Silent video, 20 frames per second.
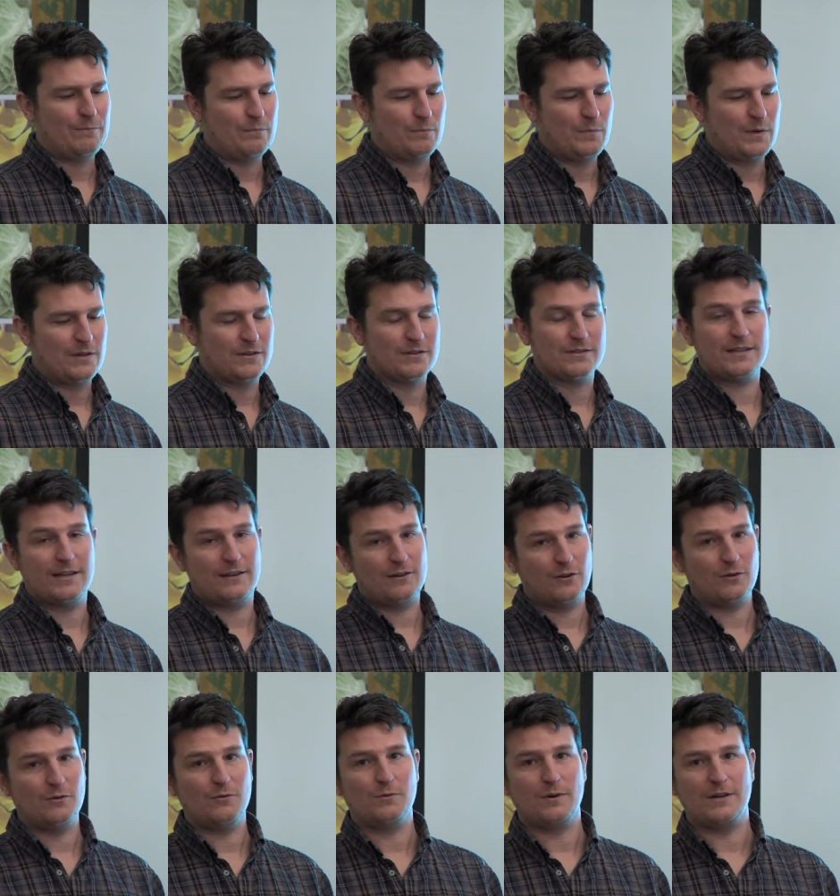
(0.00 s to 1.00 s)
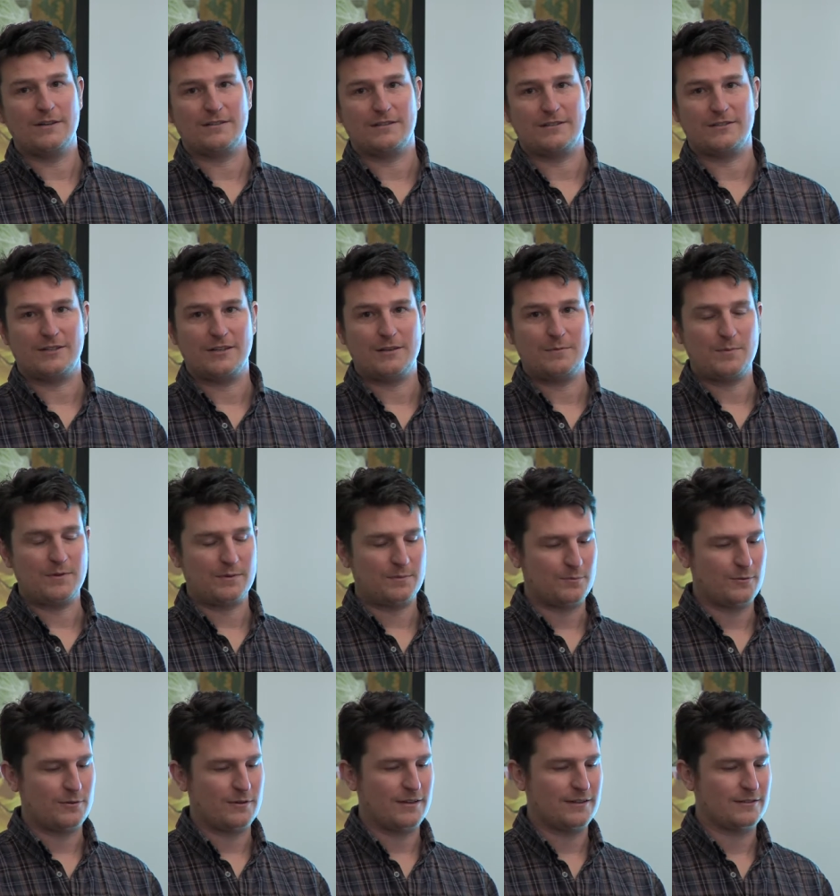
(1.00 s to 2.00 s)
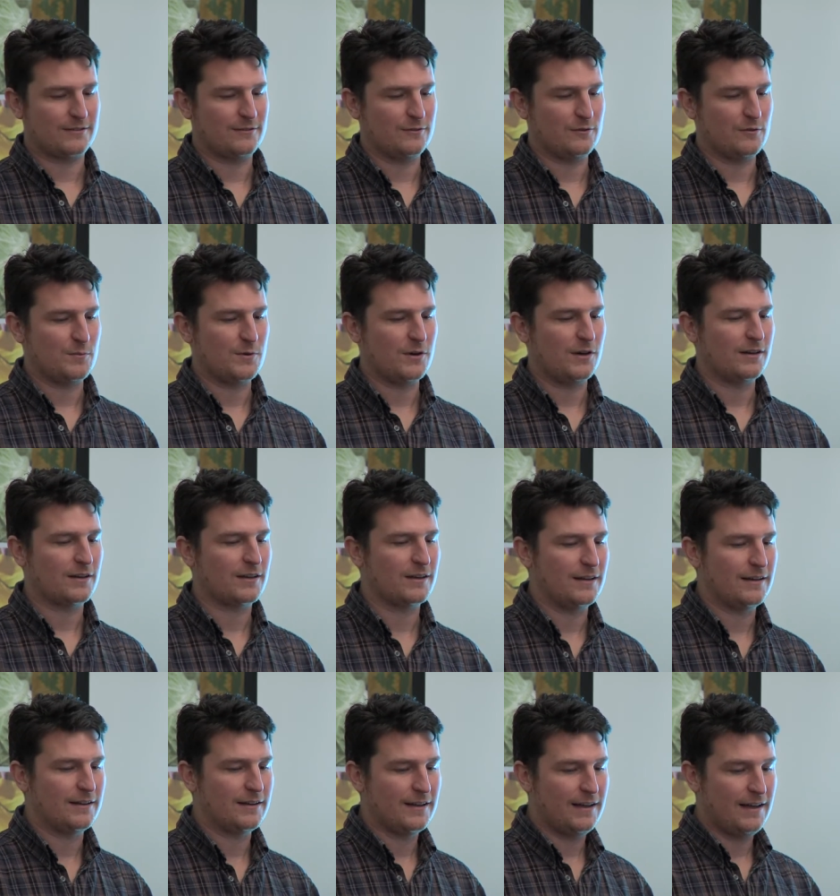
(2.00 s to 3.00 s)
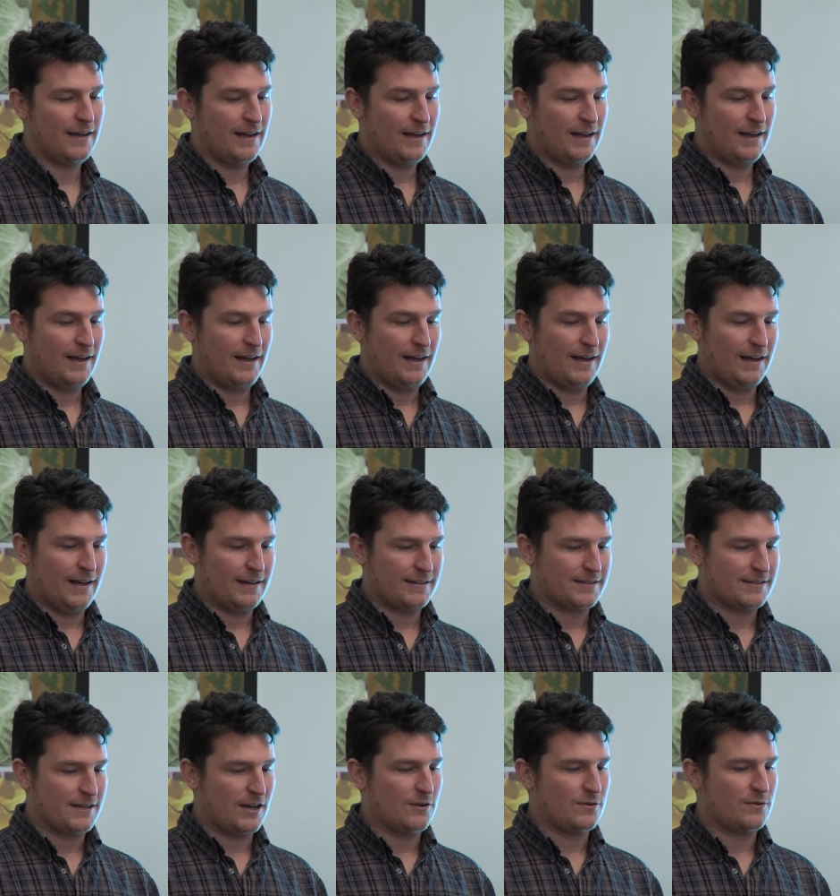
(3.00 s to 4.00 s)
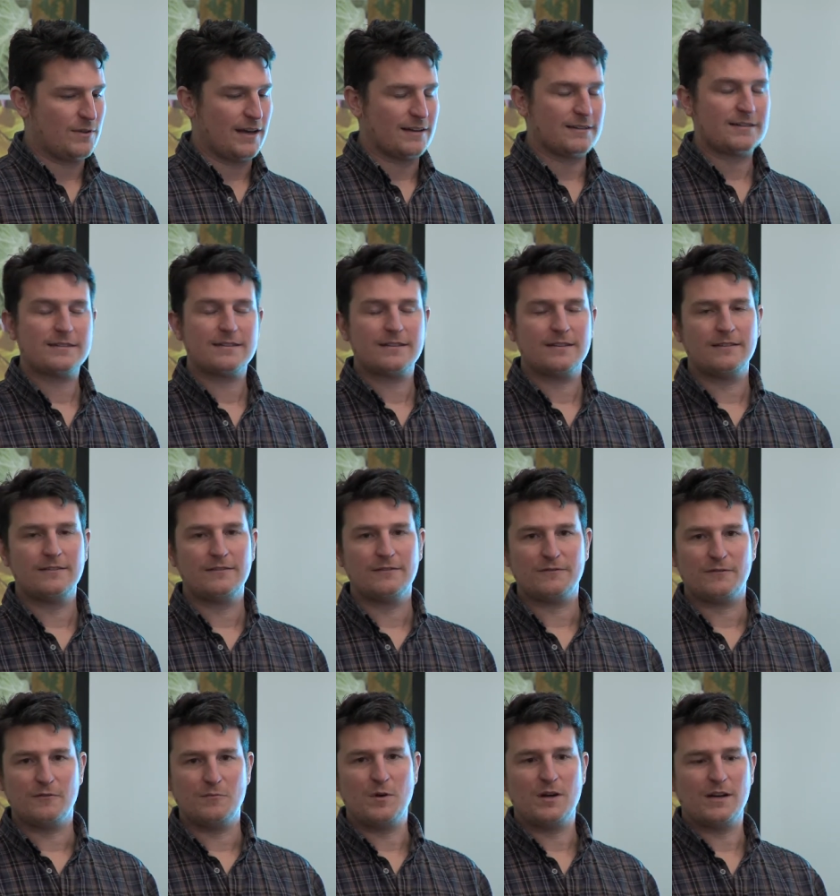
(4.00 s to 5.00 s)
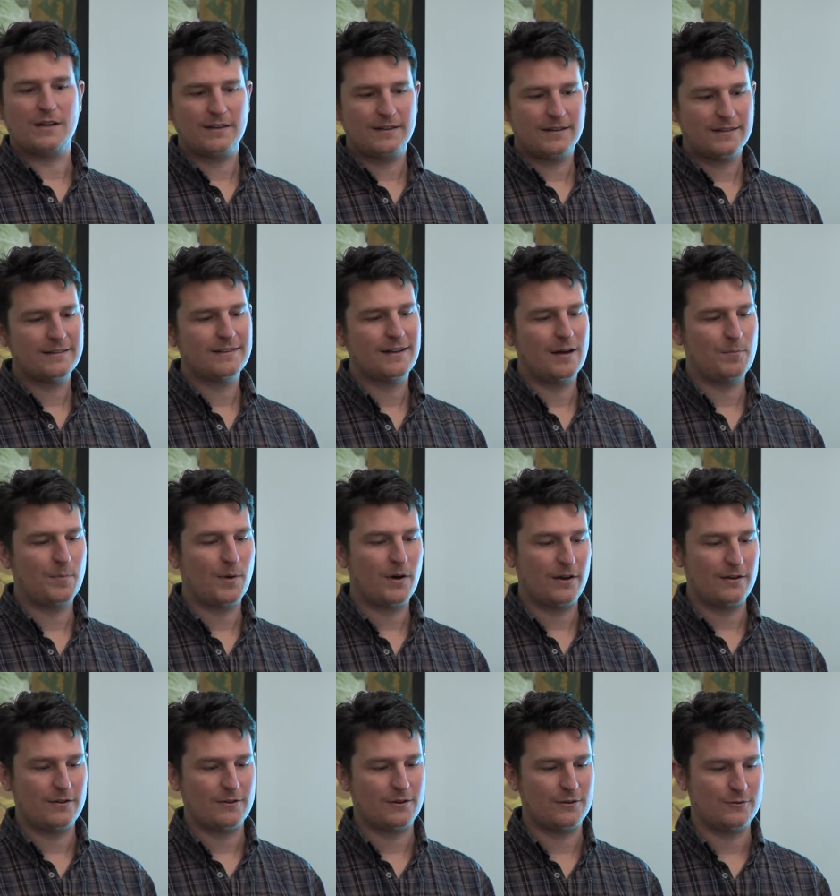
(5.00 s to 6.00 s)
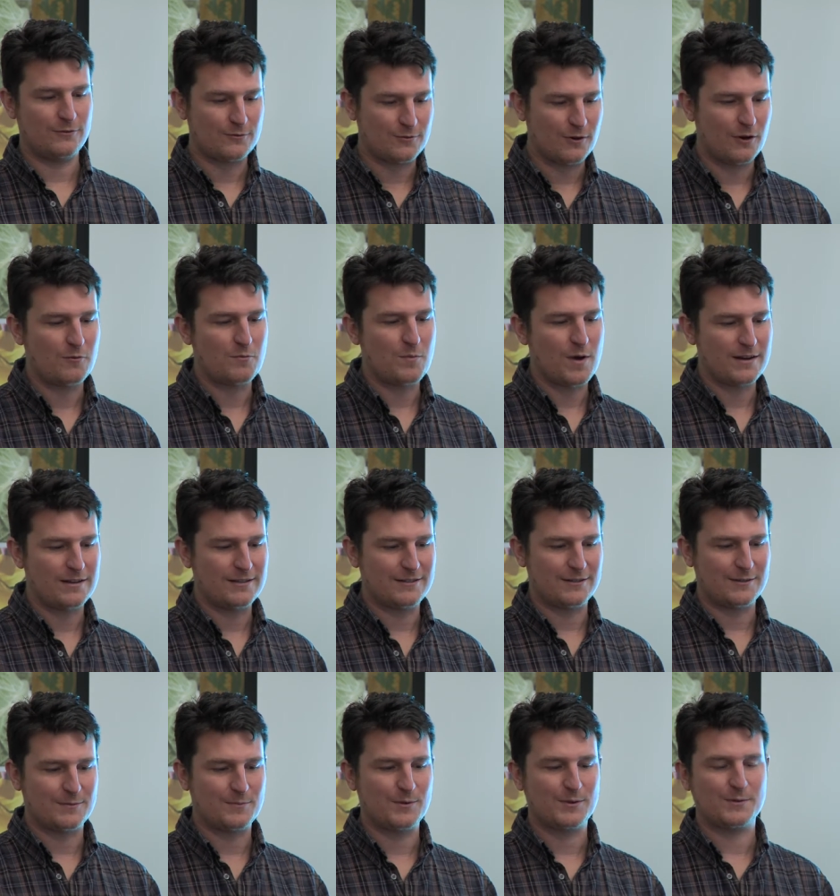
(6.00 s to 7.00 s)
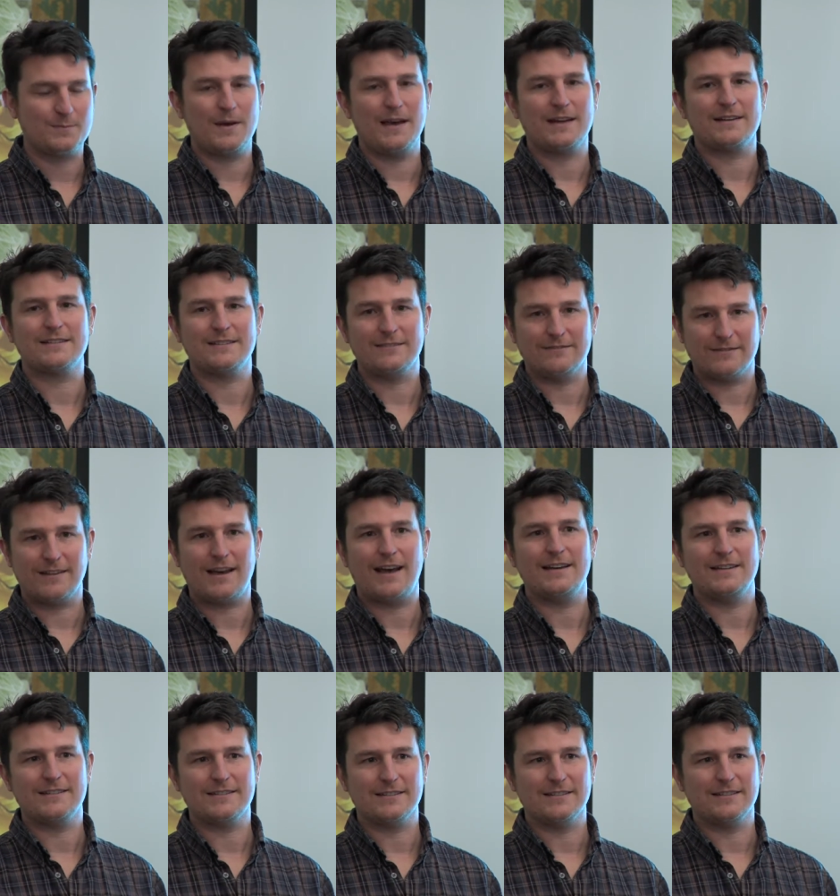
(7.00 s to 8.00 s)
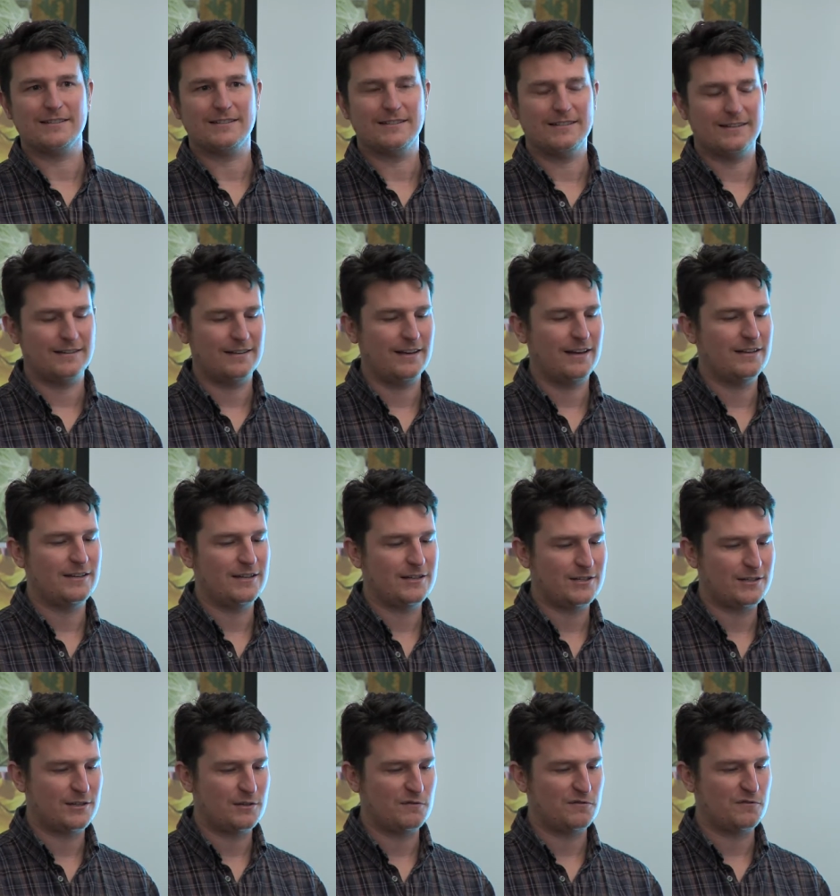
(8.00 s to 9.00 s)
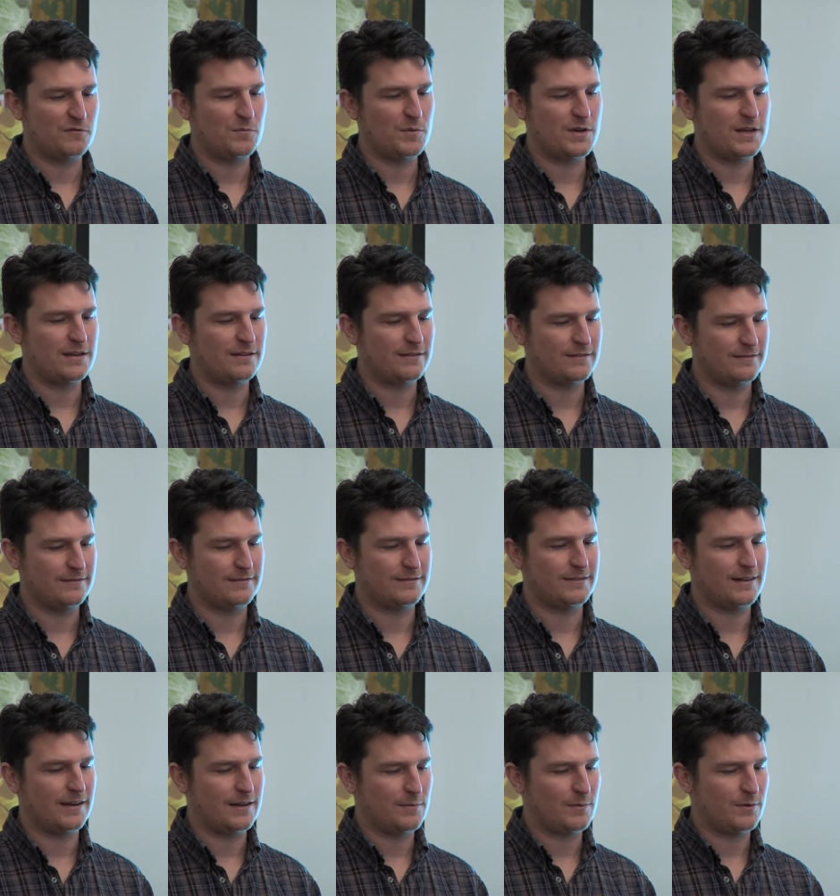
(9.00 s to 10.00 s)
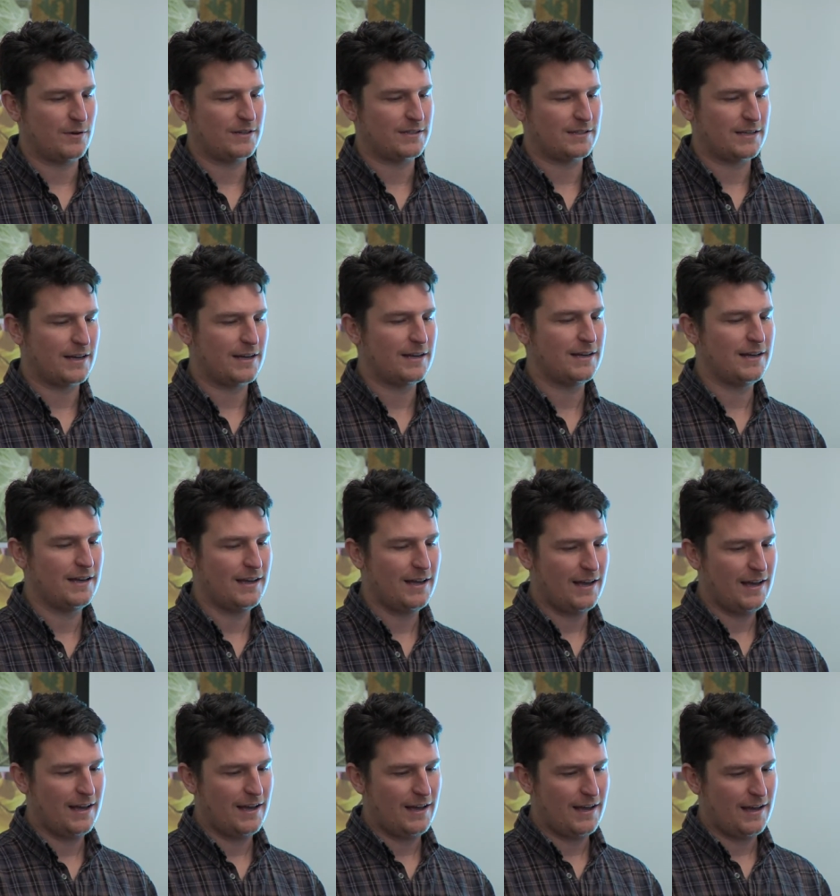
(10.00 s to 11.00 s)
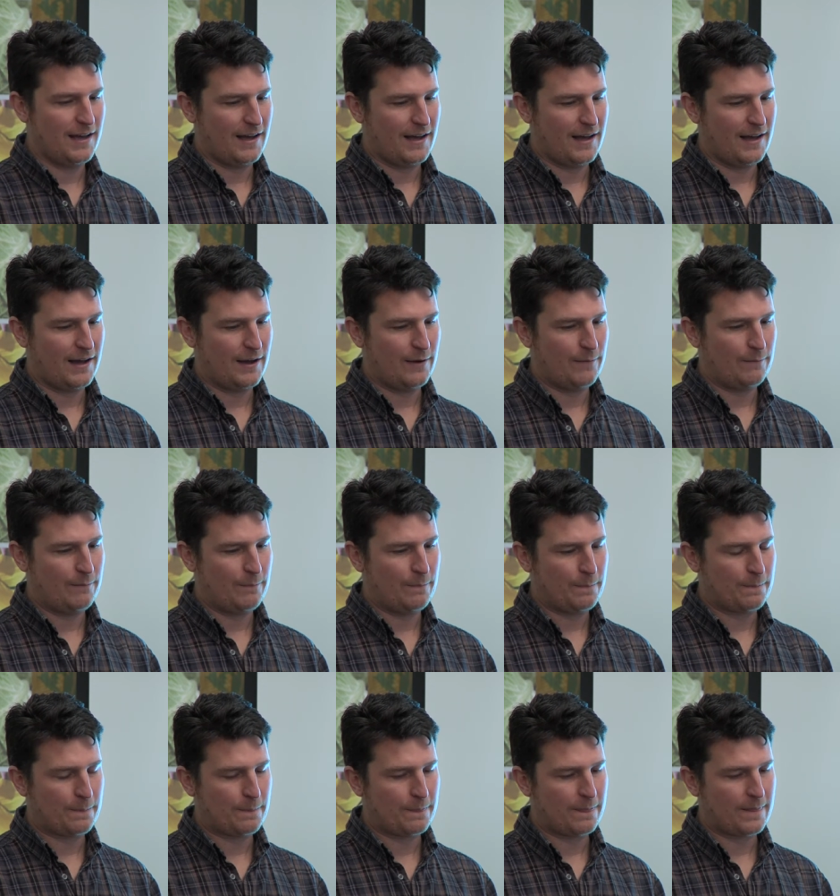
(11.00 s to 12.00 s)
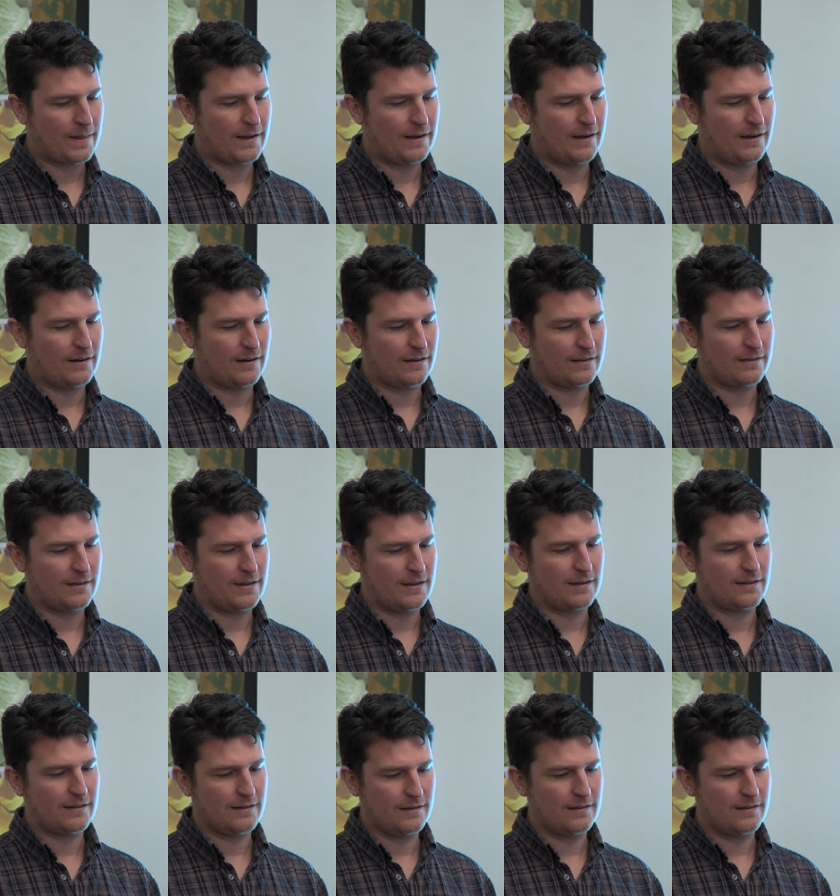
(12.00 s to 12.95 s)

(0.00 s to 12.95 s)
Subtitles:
because they're not always the cheapest products on the market. So that's, from a biocontrol manager's perspective, that is an issue for me day by day. And I think,